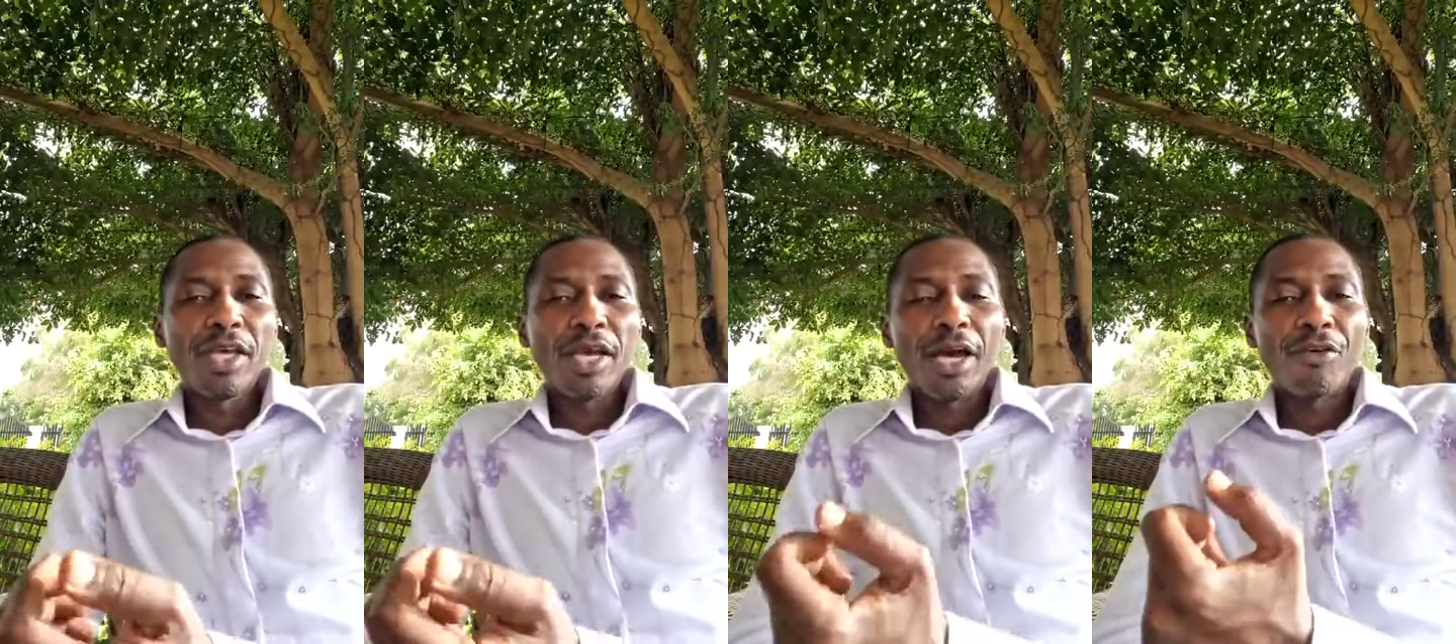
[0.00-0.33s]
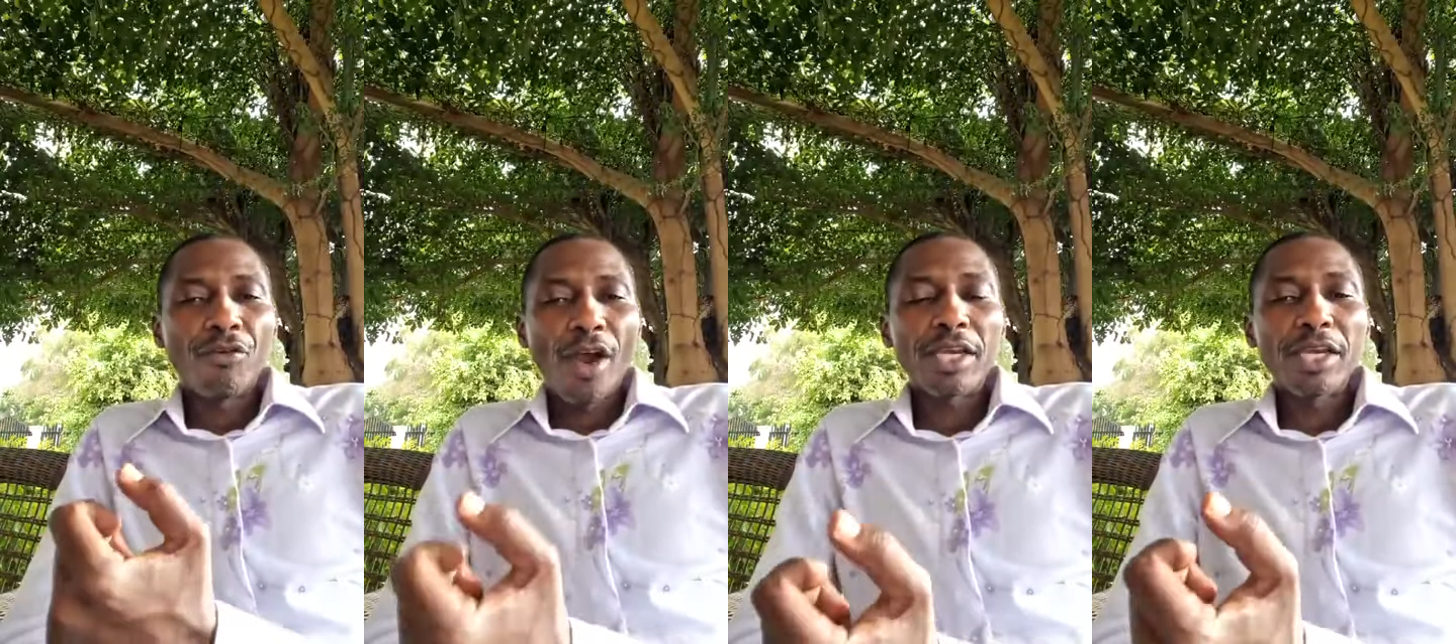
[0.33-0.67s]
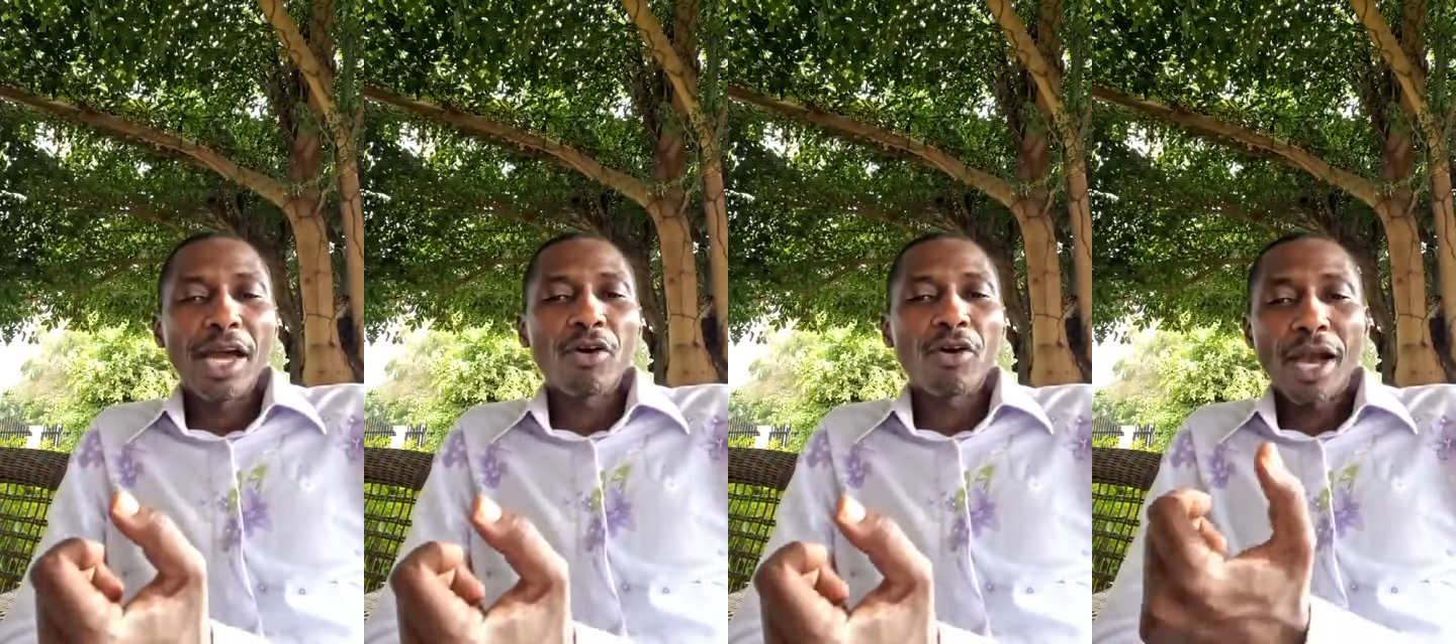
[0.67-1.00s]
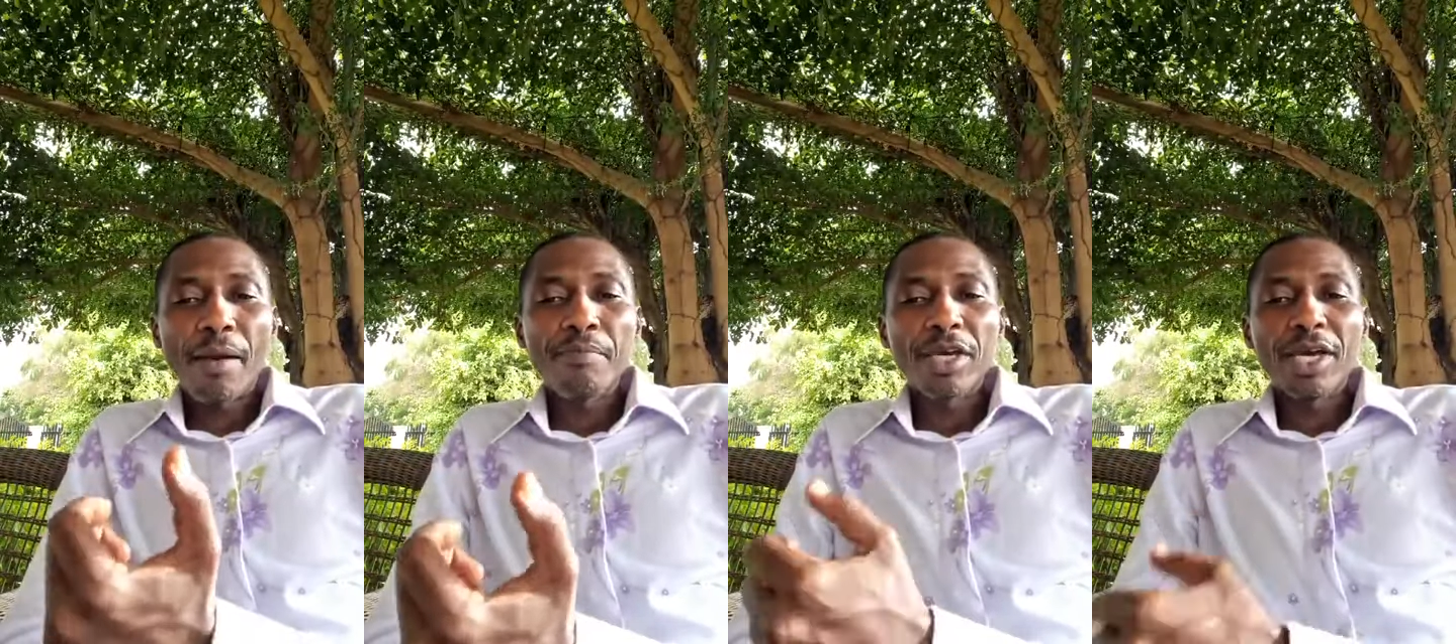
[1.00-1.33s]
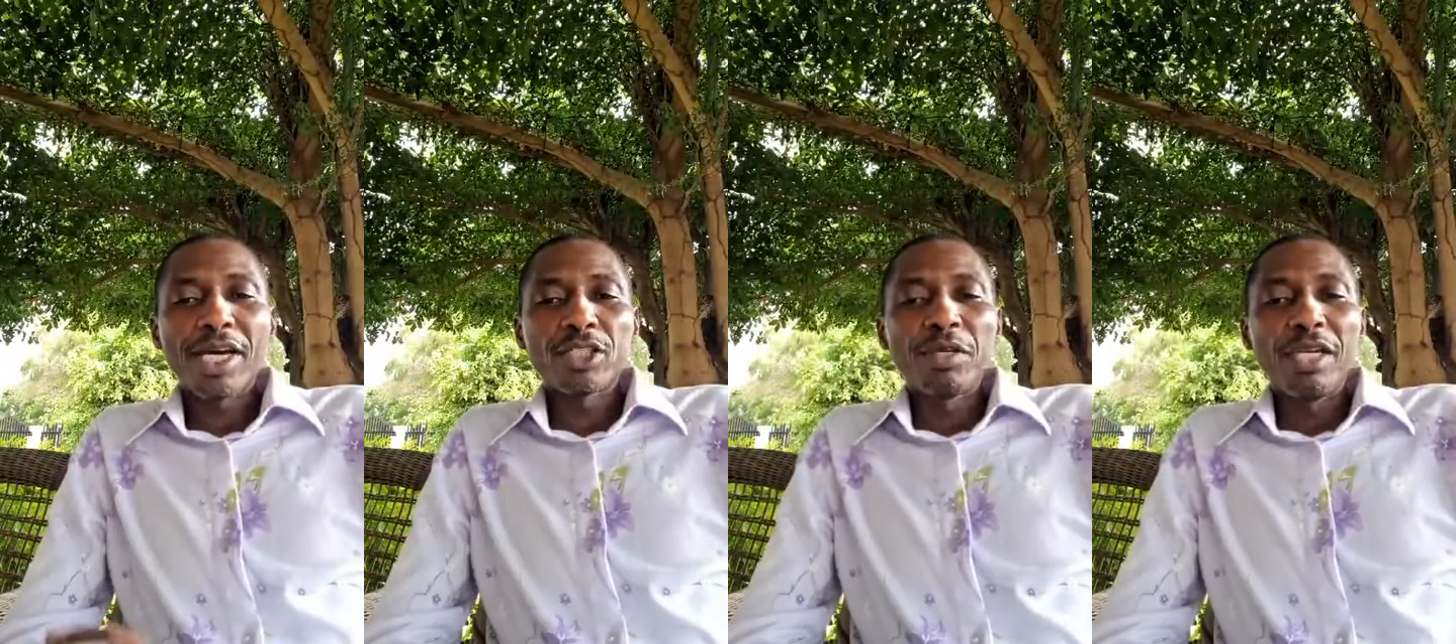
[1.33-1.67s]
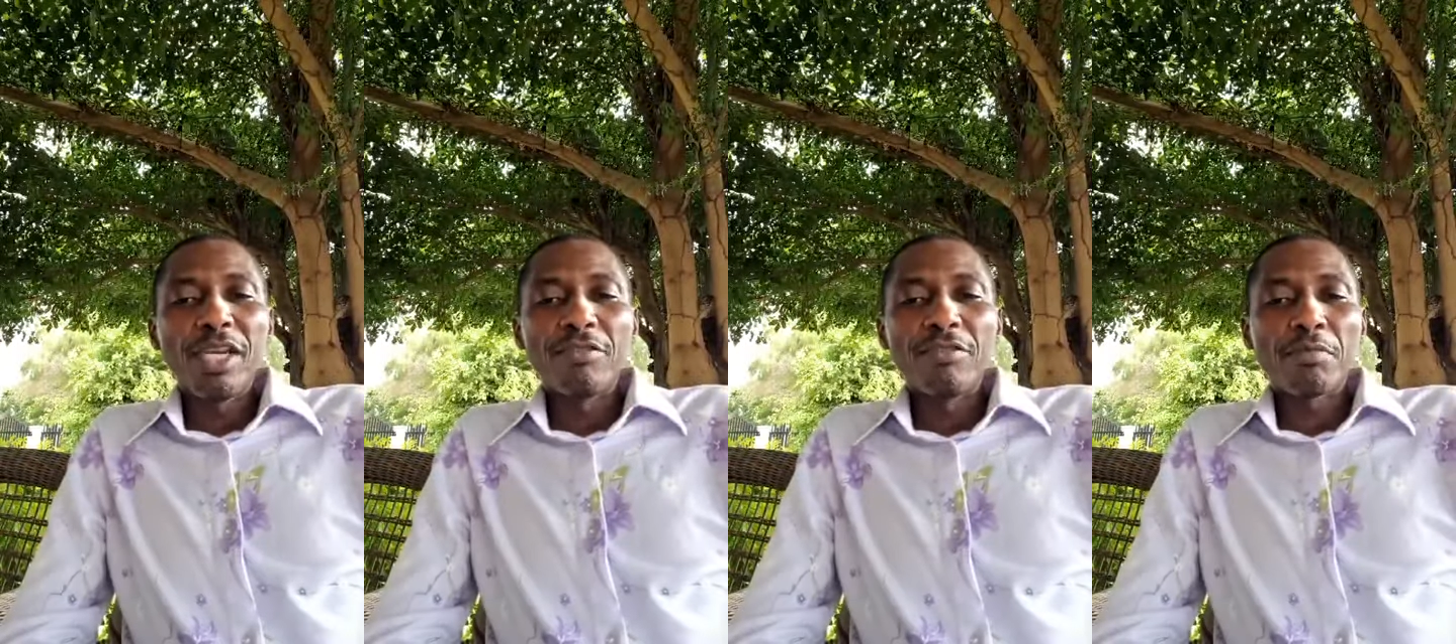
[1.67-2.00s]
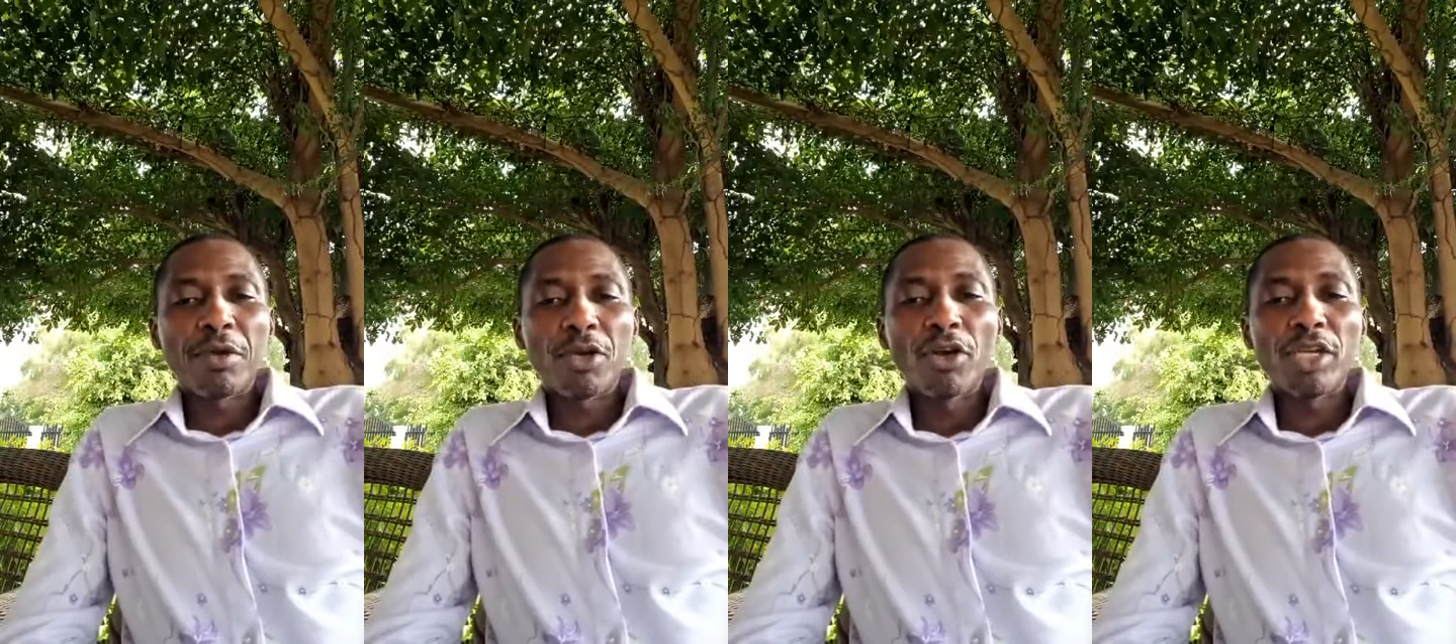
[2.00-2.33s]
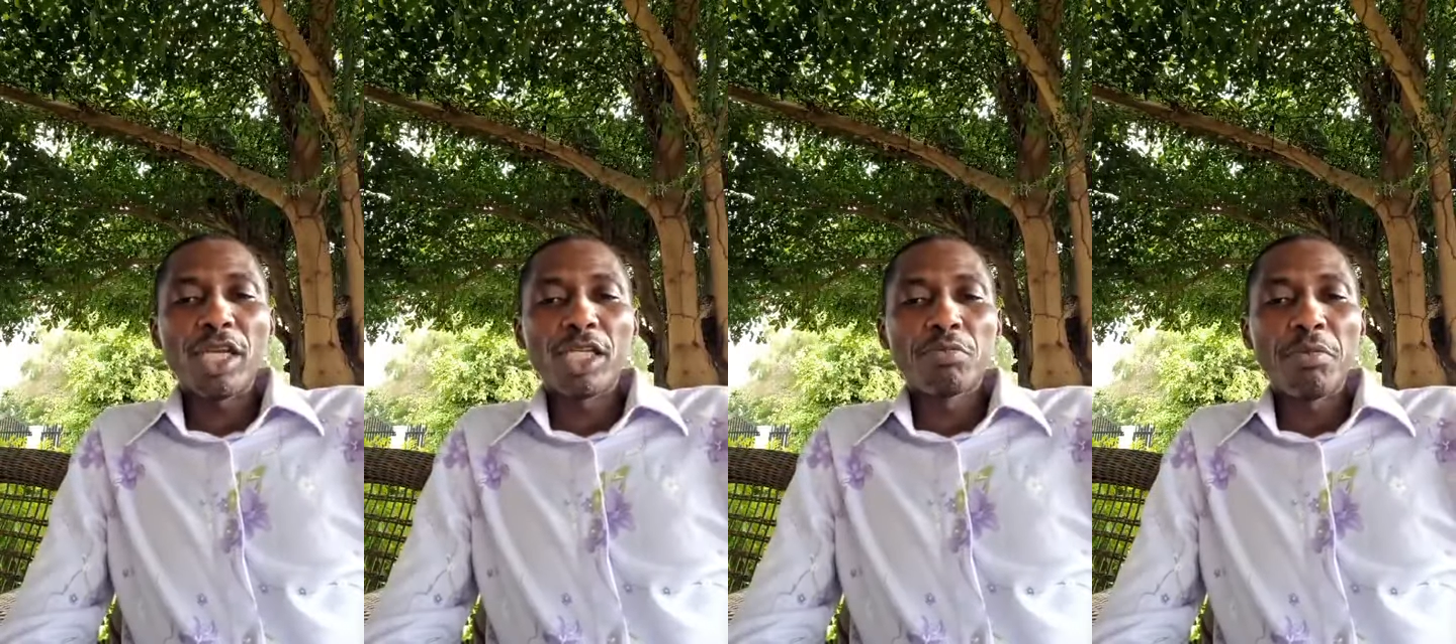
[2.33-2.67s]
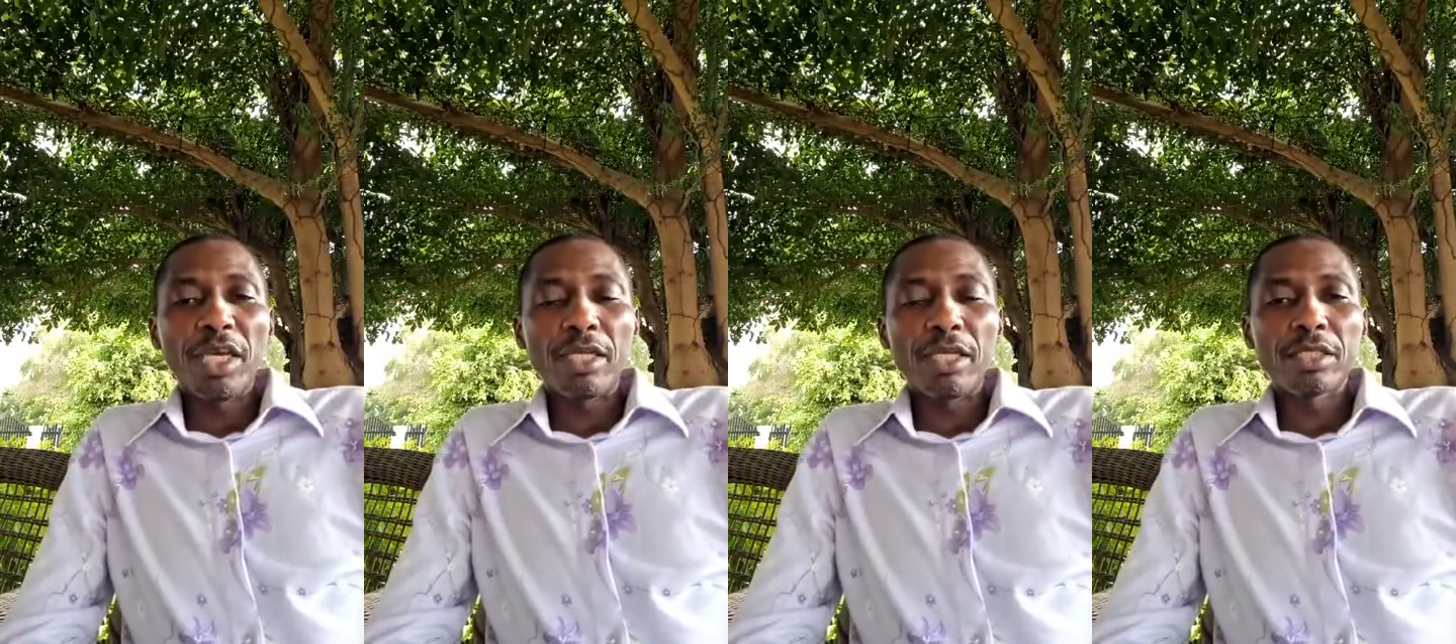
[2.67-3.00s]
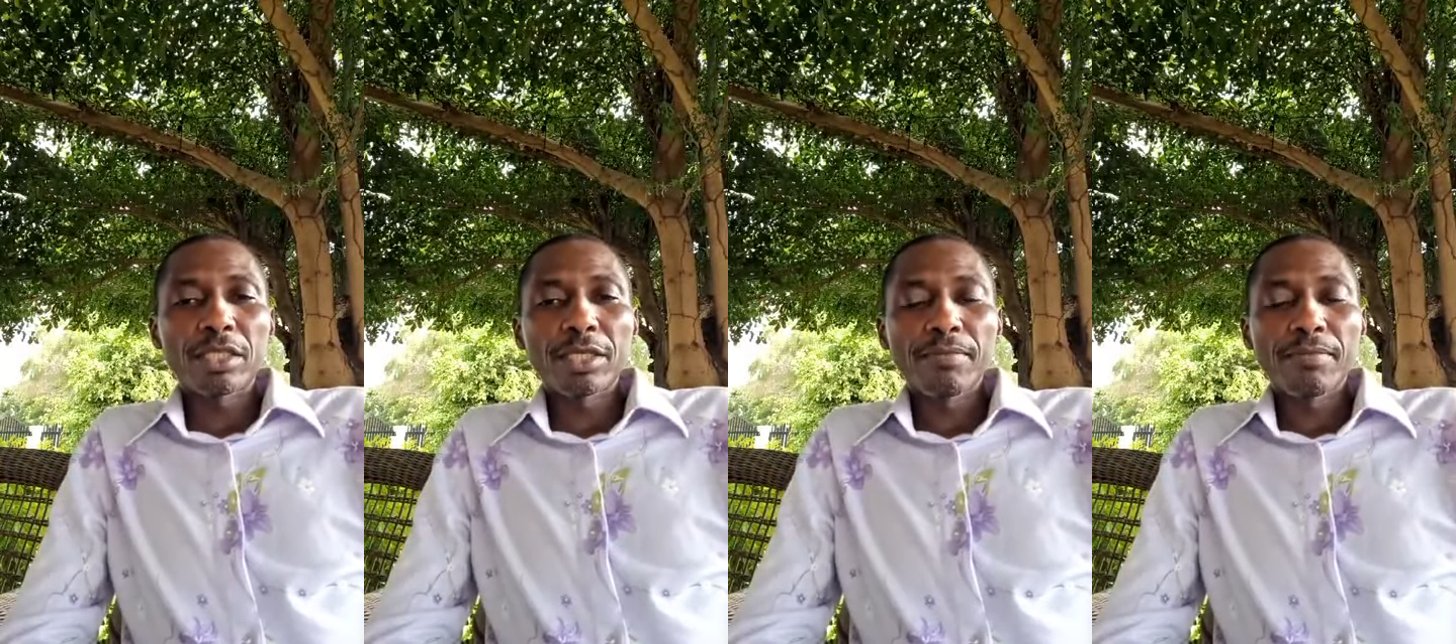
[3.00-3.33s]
And right now, Gambia has been living beyond its means,